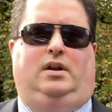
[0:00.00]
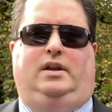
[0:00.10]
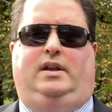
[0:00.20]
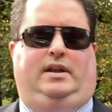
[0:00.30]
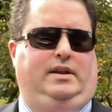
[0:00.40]

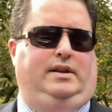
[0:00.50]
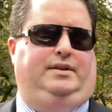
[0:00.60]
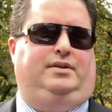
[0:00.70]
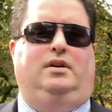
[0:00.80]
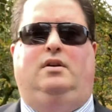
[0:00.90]
It
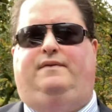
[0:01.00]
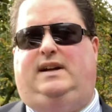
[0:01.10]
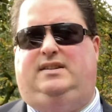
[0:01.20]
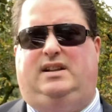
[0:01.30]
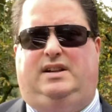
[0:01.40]
is
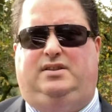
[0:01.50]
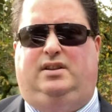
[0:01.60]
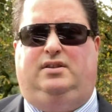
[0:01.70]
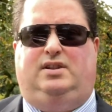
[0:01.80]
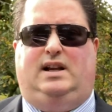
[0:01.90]

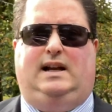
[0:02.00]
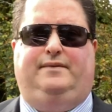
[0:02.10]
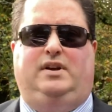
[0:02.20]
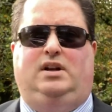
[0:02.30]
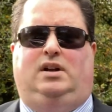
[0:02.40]
fantastic to have
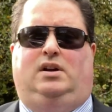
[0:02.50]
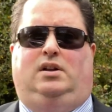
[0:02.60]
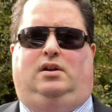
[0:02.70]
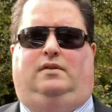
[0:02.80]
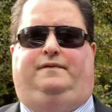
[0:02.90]

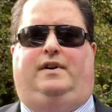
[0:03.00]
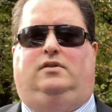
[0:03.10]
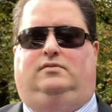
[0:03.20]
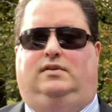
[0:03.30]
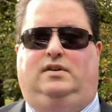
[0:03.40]
a
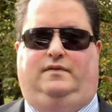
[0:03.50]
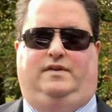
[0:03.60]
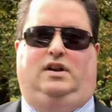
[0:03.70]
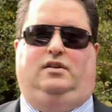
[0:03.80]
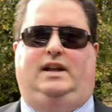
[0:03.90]
phone,
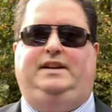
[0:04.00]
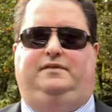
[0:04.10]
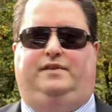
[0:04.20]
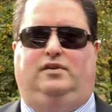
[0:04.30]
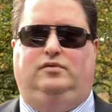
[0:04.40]
any
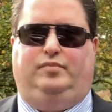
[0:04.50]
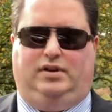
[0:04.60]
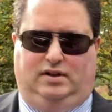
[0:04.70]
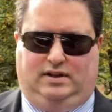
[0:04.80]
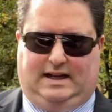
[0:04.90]
phone, but
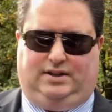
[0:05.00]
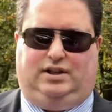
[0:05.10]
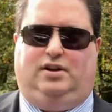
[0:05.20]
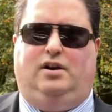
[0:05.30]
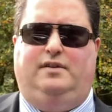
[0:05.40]
actually
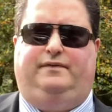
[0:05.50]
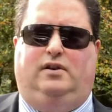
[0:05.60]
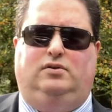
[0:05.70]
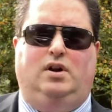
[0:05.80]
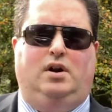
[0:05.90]
an
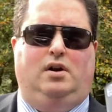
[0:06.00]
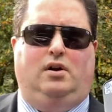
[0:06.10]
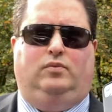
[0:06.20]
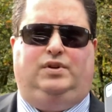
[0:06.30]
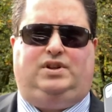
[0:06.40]
iPhone,
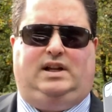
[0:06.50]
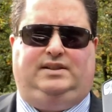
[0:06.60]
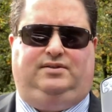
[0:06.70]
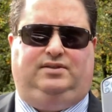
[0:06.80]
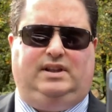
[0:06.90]
which
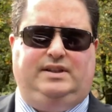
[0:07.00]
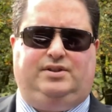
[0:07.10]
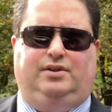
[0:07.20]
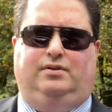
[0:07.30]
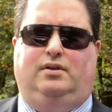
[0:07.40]
has
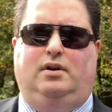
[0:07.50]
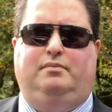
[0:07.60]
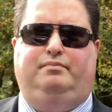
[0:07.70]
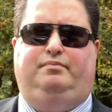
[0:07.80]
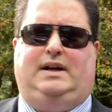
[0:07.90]
decent
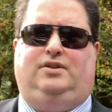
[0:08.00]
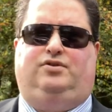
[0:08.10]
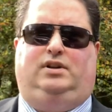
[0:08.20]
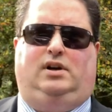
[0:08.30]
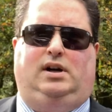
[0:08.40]
battery
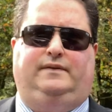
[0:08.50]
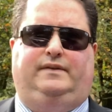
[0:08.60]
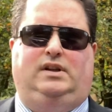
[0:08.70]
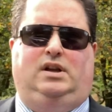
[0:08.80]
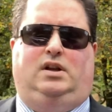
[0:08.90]
life.
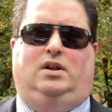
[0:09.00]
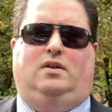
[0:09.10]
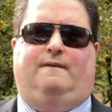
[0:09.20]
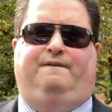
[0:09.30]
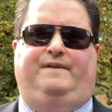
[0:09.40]

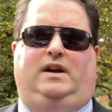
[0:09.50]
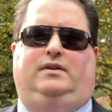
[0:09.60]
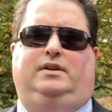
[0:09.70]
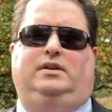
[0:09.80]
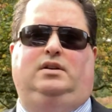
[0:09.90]

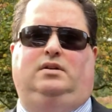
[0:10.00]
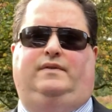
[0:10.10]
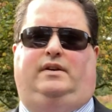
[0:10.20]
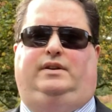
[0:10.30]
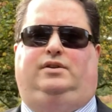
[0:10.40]
Very,
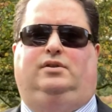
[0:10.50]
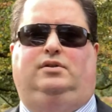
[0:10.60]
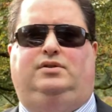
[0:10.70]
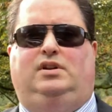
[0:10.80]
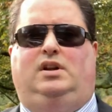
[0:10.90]
very
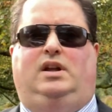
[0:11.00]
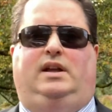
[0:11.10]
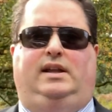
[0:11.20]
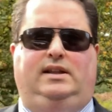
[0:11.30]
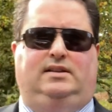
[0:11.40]
good.
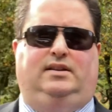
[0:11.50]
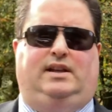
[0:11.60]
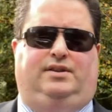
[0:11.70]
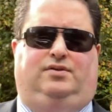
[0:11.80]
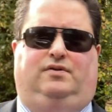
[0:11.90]
Easily
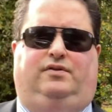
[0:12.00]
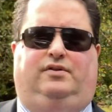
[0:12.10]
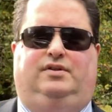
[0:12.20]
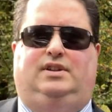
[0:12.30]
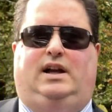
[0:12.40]
gets you through a
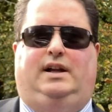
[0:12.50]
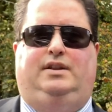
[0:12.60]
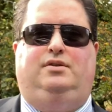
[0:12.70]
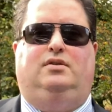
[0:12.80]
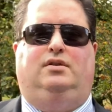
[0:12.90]
day.
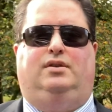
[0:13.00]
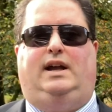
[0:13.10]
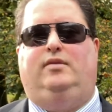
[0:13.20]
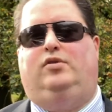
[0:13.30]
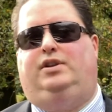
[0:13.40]
You can
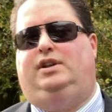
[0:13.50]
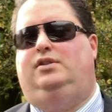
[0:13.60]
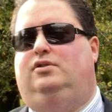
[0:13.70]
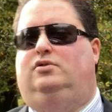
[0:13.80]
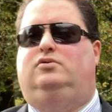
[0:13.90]
game on it. You
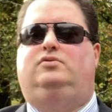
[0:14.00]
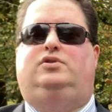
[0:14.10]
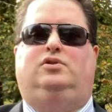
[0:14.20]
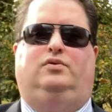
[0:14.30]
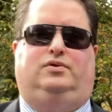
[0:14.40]
all
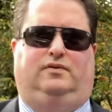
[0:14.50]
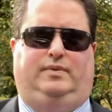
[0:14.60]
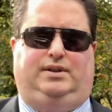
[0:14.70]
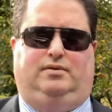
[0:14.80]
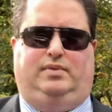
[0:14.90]
sorts of
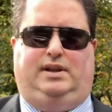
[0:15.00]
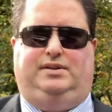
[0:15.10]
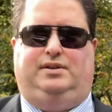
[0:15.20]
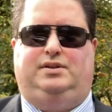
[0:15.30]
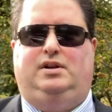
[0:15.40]
bits and
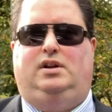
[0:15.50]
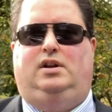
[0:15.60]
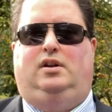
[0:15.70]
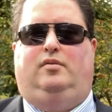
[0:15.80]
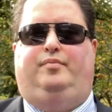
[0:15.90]
pieces.
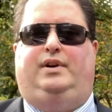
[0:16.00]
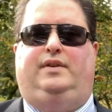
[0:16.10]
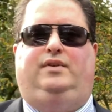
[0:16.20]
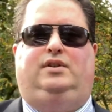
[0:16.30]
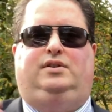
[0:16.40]
But if
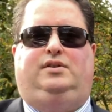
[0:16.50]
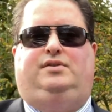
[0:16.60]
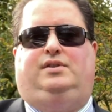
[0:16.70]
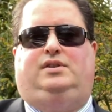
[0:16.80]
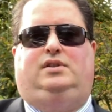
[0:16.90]
you're going to use
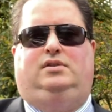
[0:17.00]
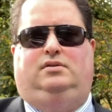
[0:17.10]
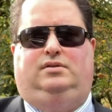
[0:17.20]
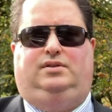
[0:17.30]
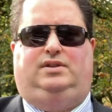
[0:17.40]
this
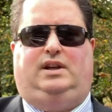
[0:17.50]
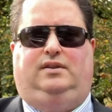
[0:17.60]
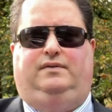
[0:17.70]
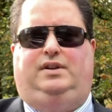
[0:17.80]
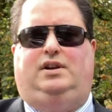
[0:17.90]
to take
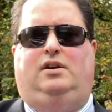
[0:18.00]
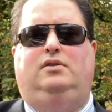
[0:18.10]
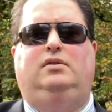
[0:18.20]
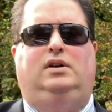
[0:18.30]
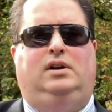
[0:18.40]
video,
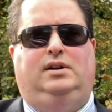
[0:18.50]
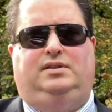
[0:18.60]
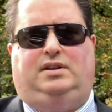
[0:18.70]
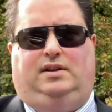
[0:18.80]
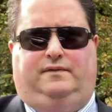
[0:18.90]
to
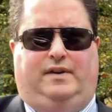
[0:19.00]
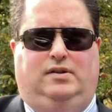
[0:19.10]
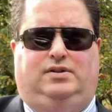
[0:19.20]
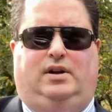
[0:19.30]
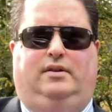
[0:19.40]
take
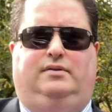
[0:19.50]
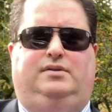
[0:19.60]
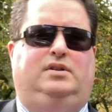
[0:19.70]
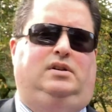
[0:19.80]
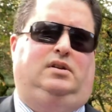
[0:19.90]
photos,
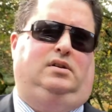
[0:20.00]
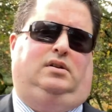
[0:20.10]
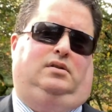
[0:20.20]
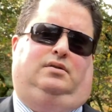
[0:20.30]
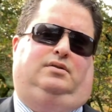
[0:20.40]

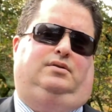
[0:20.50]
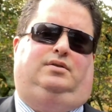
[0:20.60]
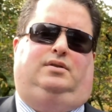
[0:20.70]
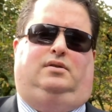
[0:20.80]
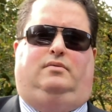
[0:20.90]

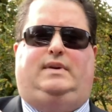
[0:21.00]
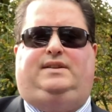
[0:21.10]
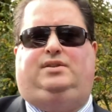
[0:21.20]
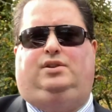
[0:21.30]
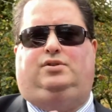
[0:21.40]
to
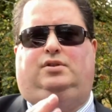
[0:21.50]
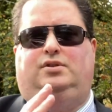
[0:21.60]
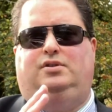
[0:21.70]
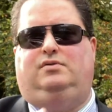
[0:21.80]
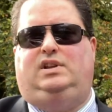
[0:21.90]
message,
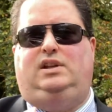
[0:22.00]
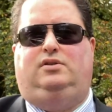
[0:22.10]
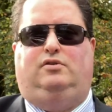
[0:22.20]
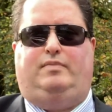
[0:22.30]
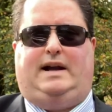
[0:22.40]
you need a
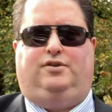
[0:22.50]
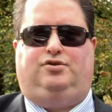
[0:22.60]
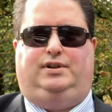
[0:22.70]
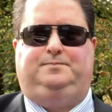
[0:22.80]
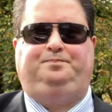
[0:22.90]
good
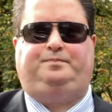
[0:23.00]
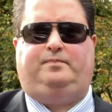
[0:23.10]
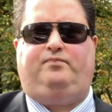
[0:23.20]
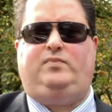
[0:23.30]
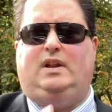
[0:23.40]
battery.
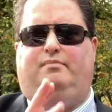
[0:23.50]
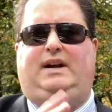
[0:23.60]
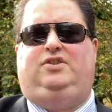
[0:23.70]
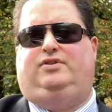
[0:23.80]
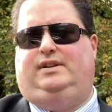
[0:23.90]
And
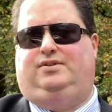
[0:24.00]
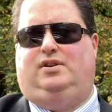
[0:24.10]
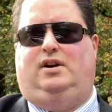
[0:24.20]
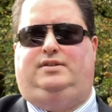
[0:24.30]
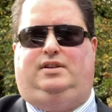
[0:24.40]
battery
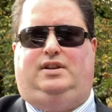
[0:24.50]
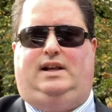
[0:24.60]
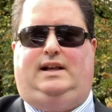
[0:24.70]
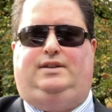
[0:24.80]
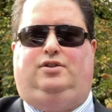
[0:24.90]
anxiety
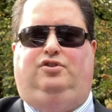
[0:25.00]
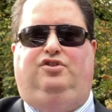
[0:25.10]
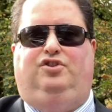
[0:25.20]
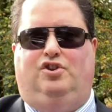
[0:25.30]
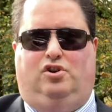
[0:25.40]
has
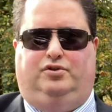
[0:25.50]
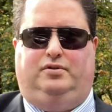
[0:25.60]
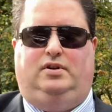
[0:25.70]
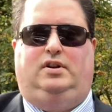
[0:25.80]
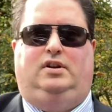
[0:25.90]
gone.
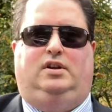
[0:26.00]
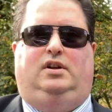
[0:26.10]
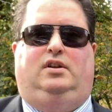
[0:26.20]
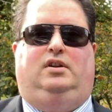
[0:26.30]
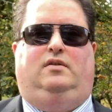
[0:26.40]

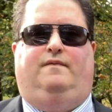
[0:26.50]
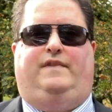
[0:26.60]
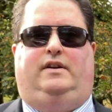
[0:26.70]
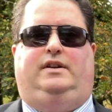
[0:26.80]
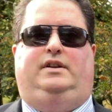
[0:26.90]

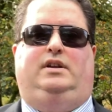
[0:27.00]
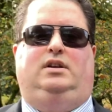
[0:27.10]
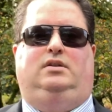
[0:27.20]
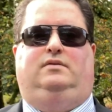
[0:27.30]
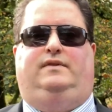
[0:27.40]
Very,
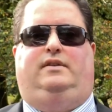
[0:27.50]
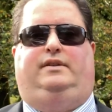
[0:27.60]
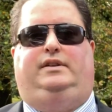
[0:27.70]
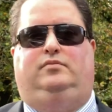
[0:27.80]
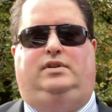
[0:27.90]
very
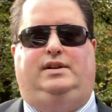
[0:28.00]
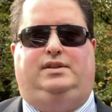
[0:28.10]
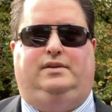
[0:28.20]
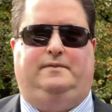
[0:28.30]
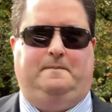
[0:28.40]
impressive.